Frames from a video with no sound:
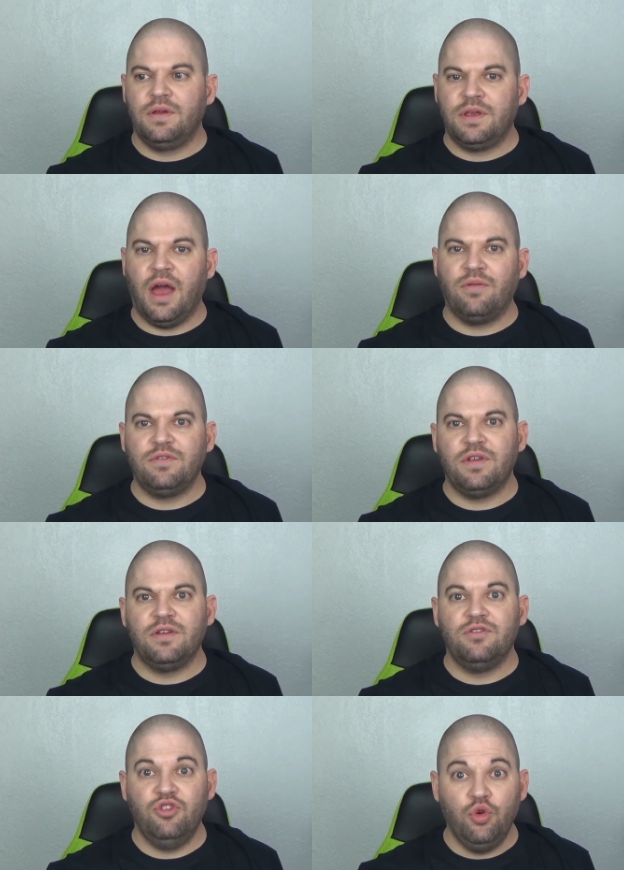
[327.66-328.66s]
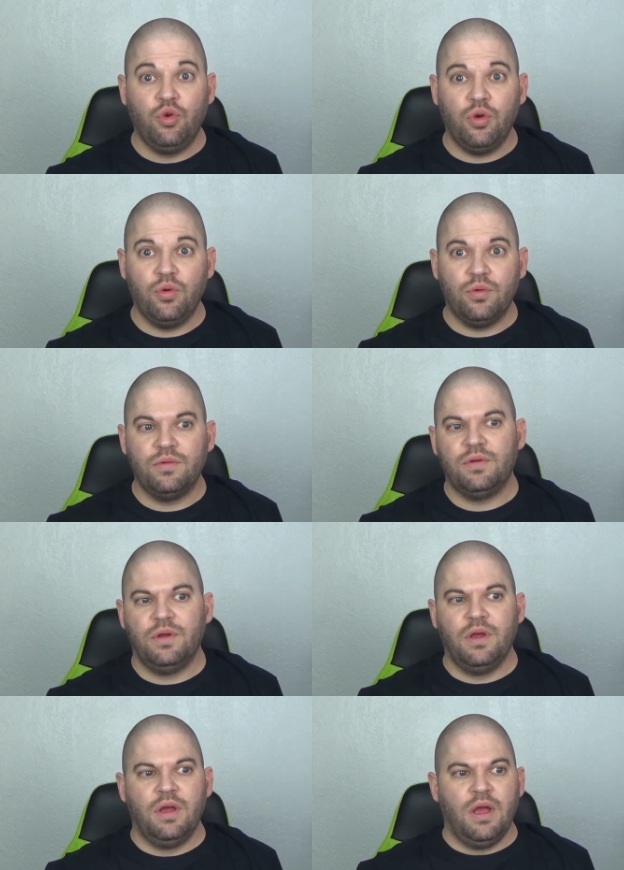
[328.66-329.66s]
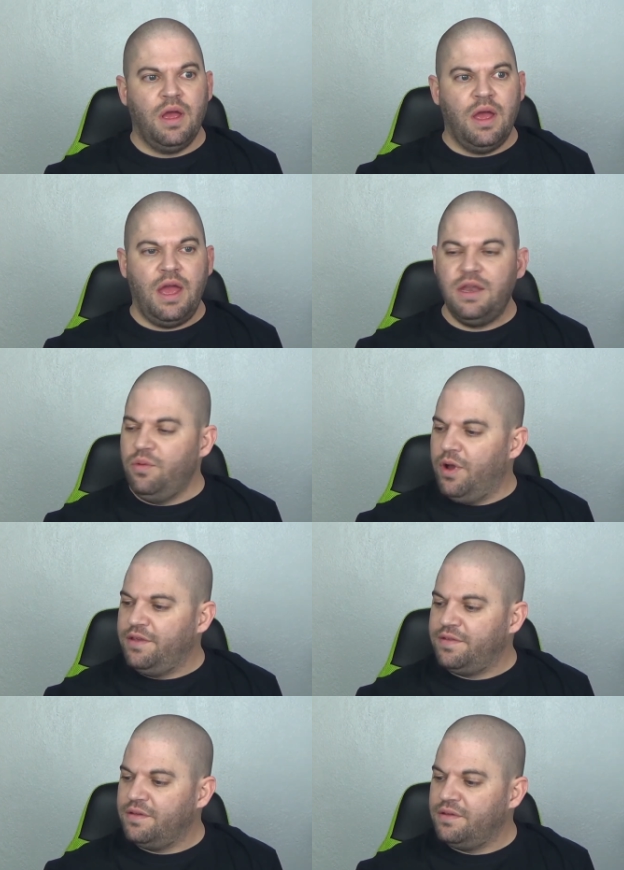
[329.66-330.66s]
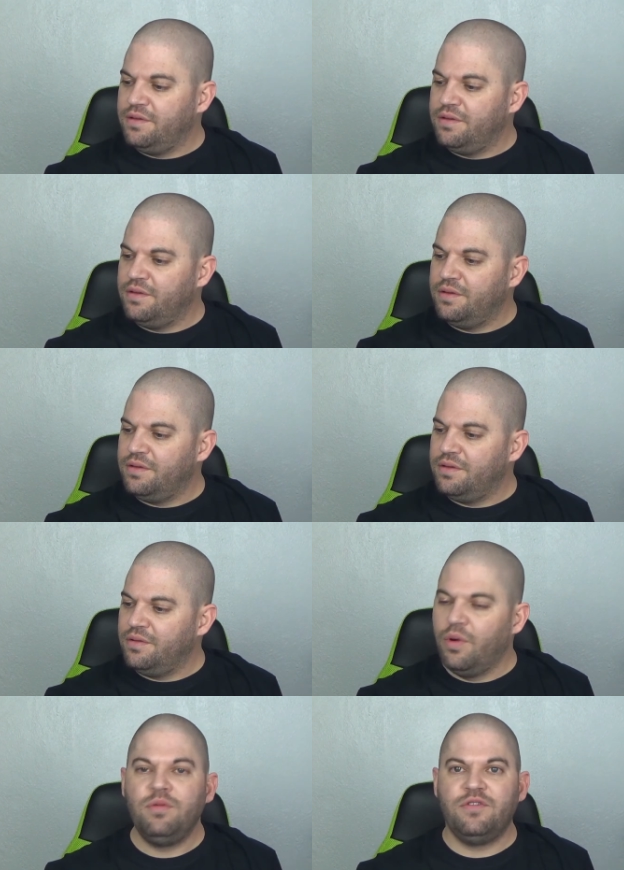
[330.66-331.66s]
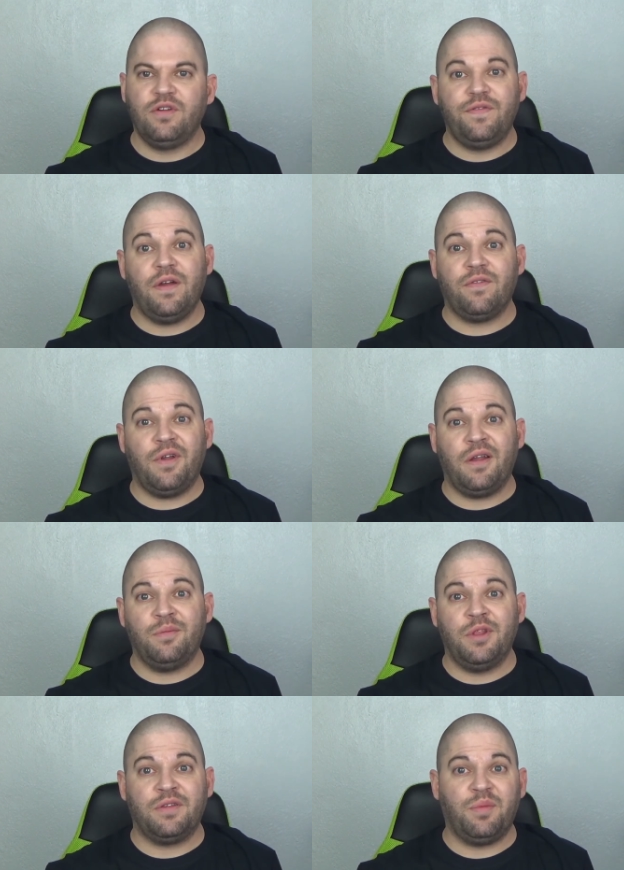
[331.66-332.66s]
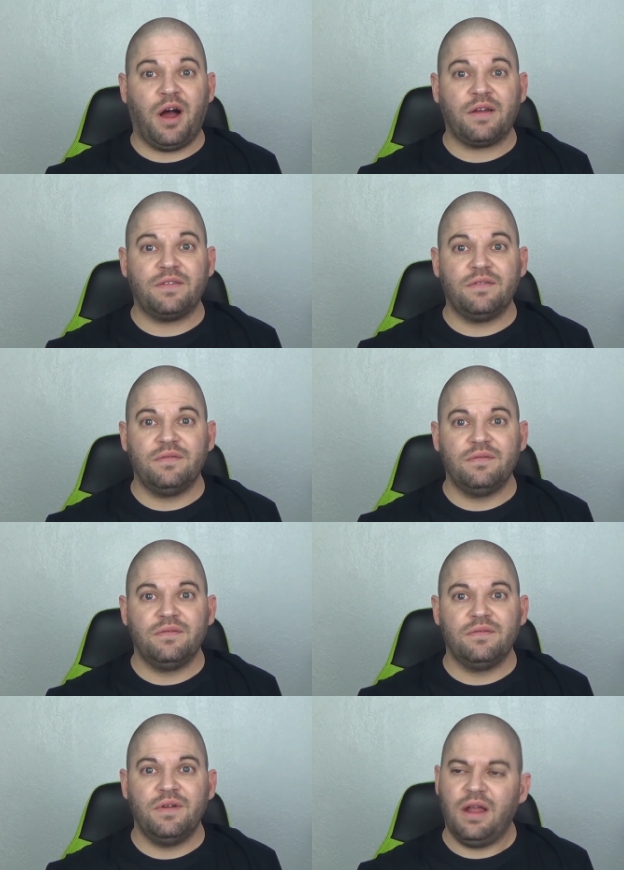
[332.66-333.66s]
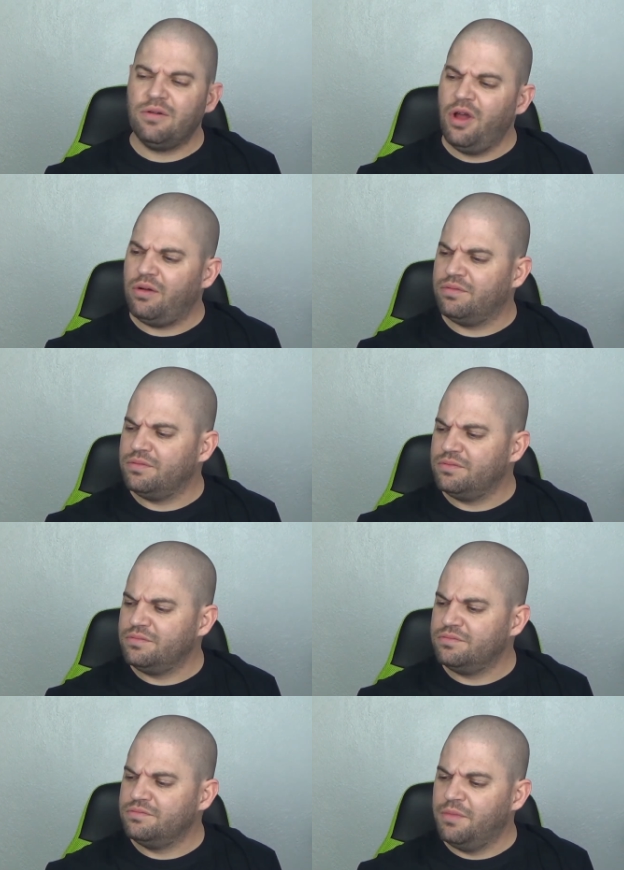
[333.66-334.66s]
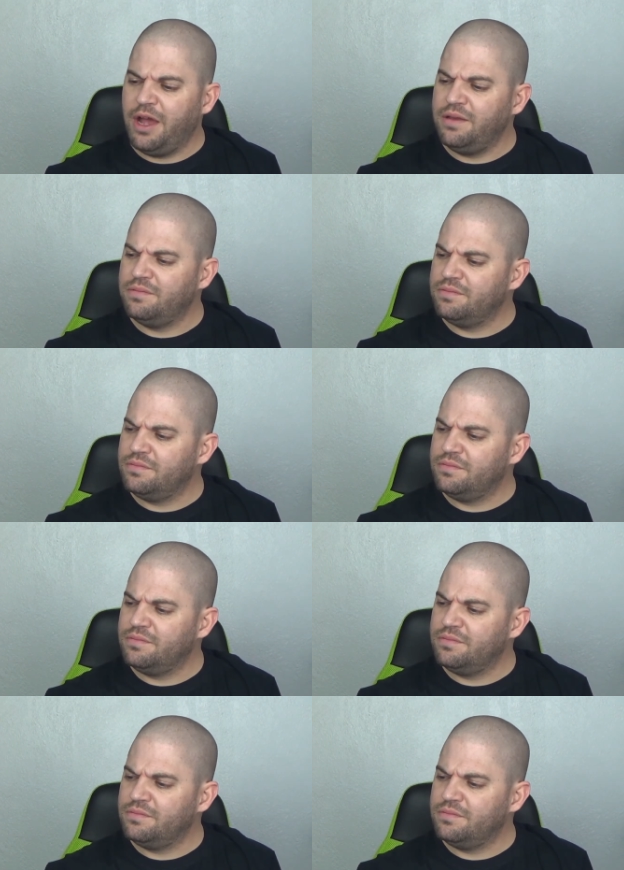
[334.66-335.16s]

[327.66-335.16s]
Count Dooku. Anyways, what was your favorite item in this box? I don't know. Mine?